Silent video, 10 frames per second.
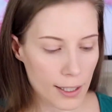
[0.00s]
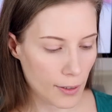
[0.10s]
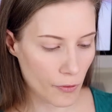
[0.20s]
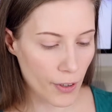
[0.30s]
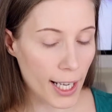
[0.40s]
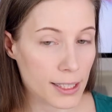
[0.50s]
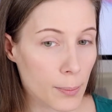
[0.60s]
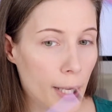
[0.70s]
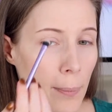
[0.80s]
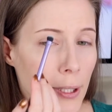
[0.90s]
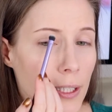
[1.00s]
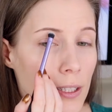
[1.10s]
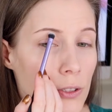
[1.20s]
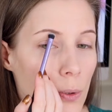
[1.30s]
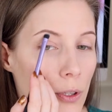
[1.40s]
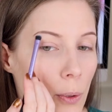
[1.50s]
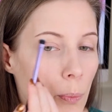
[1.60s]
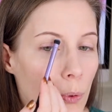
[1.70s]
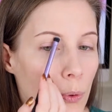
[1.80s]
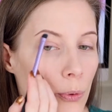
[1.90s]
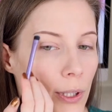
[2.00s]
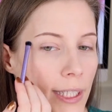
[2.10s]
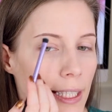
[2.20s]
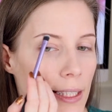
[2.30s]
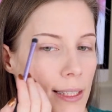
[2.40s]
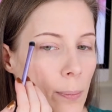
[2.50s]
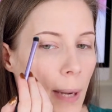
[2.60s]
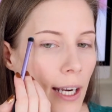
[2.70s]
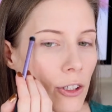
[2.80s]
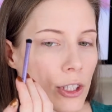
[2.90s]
In fact, in my opinion, it's one of the prettiest matte